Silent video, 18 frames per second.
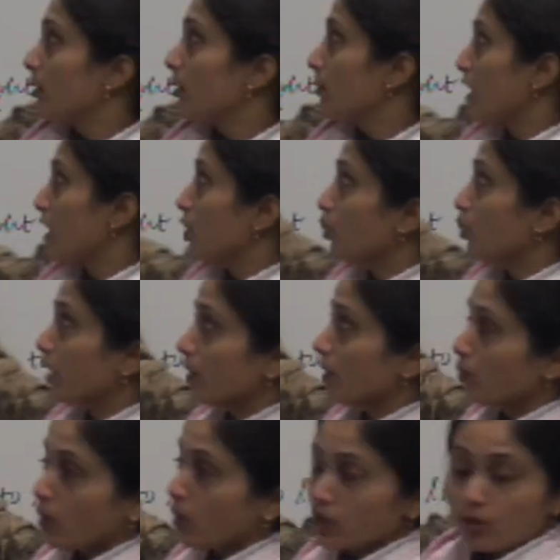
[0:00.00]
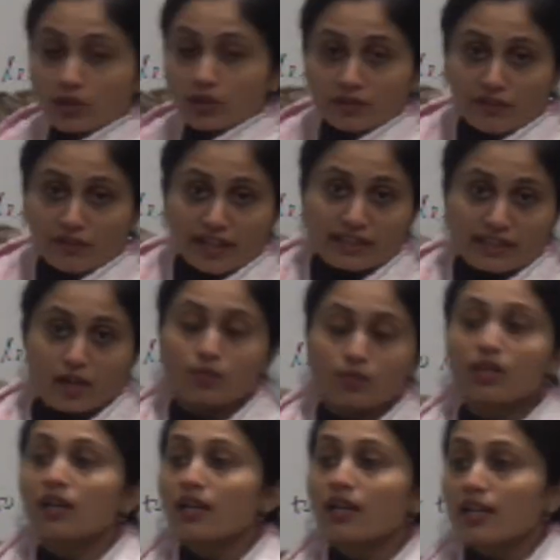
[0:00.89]
Then what you can find out
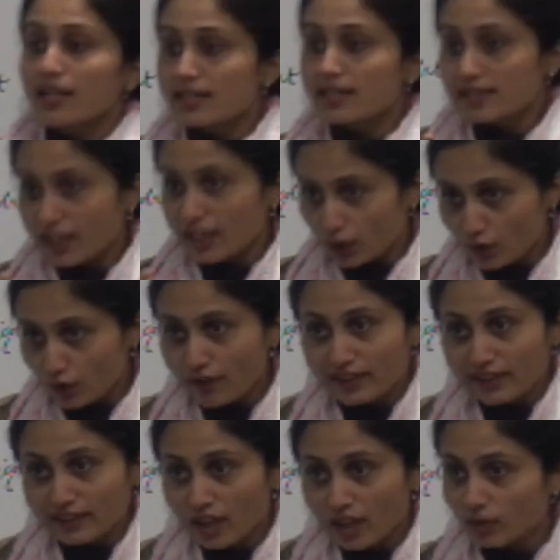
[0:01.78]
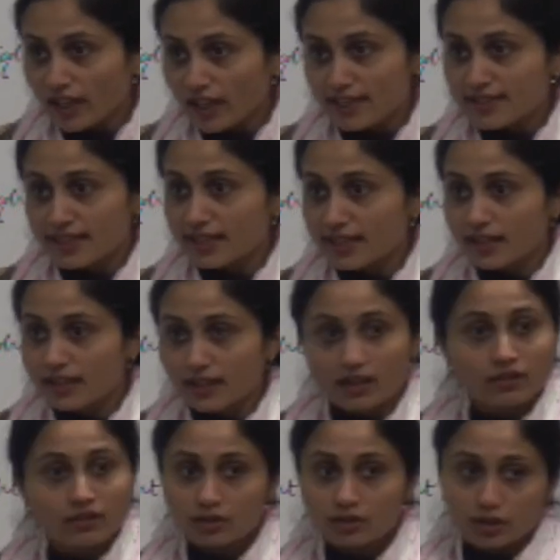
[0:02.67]
is, can you find out Kc here?
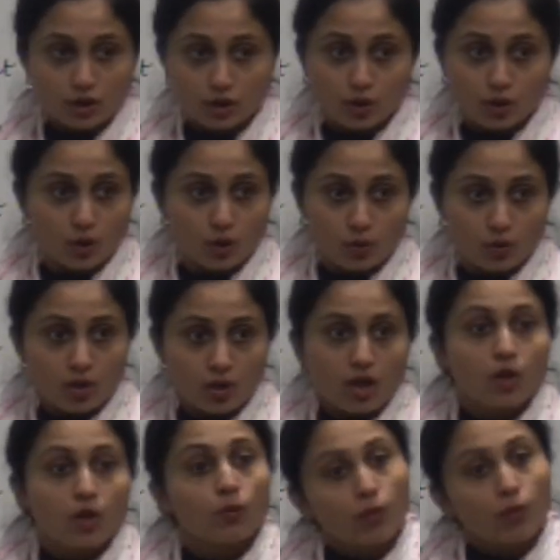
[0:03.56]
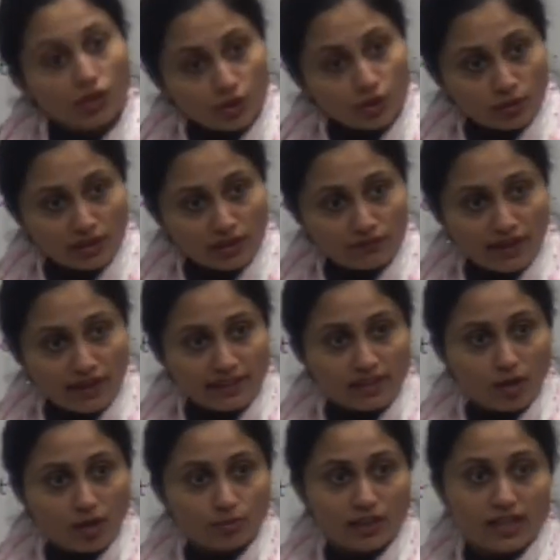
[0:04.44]
No. What you can find
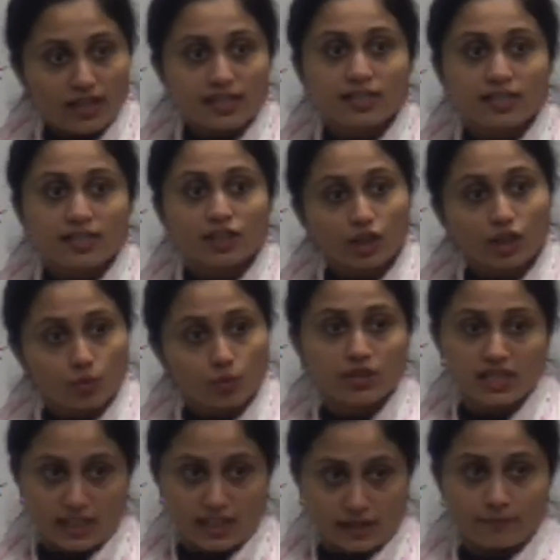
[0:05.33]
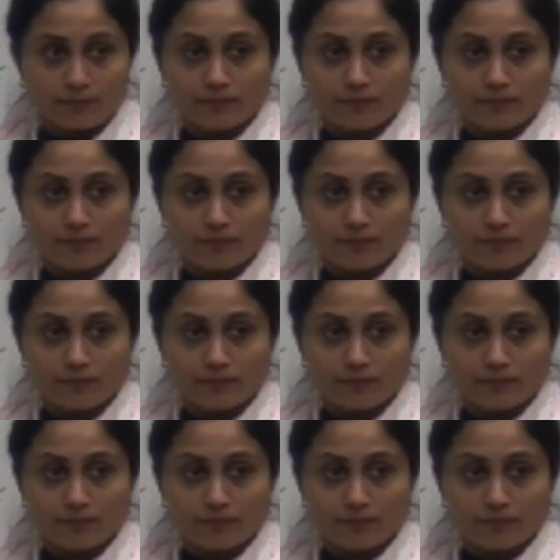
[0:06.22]
out is QC.